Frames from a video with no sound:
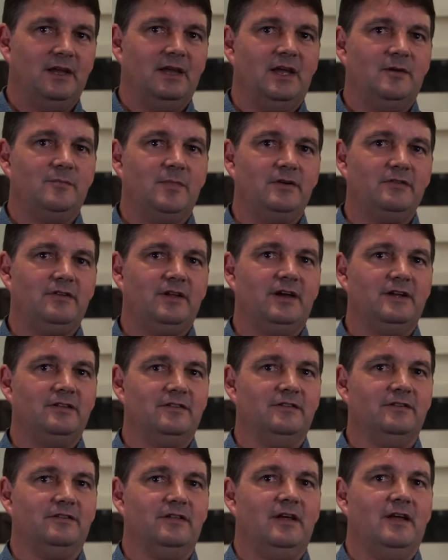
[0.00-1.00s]
In most
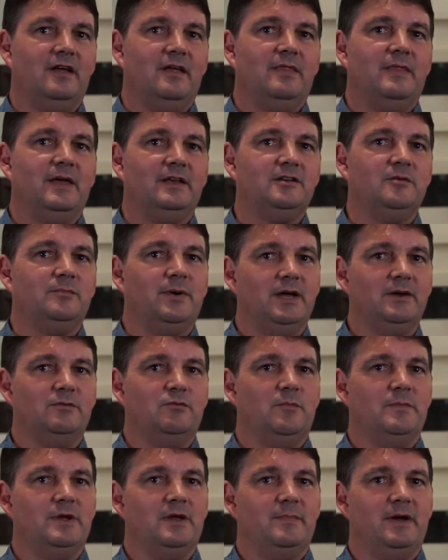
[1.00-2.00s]
cases, that debate
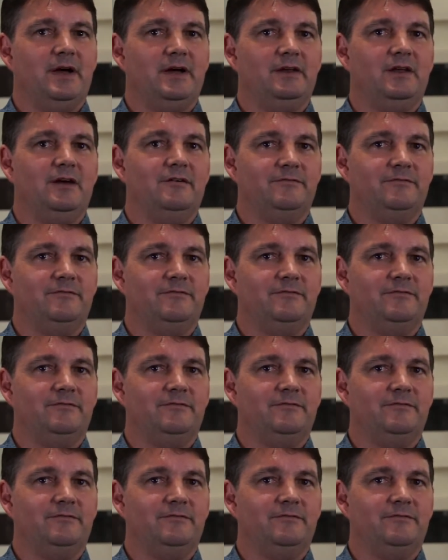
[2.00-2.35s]
will be about